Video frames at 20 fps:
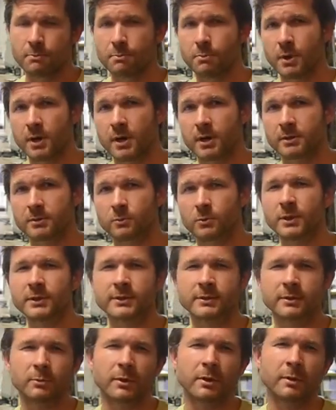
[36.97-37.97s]
But what
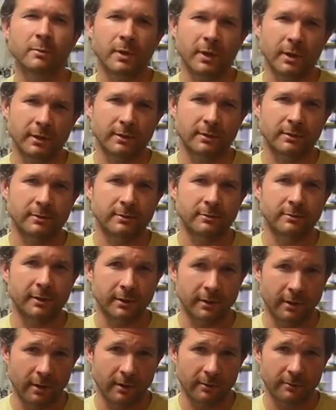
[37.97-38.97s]
does it really mean to
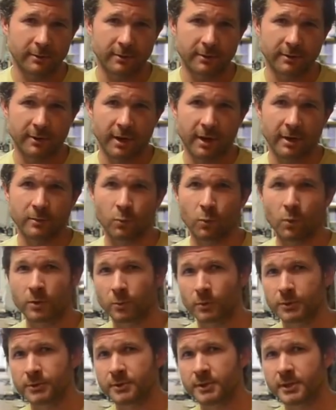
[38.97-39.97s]
encode? And what
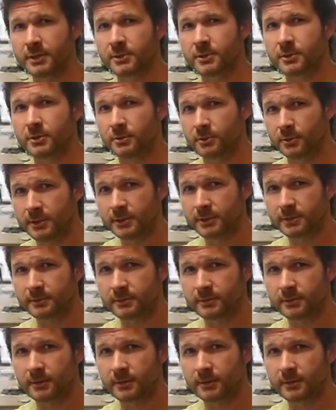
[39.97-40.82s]
would you need to do it?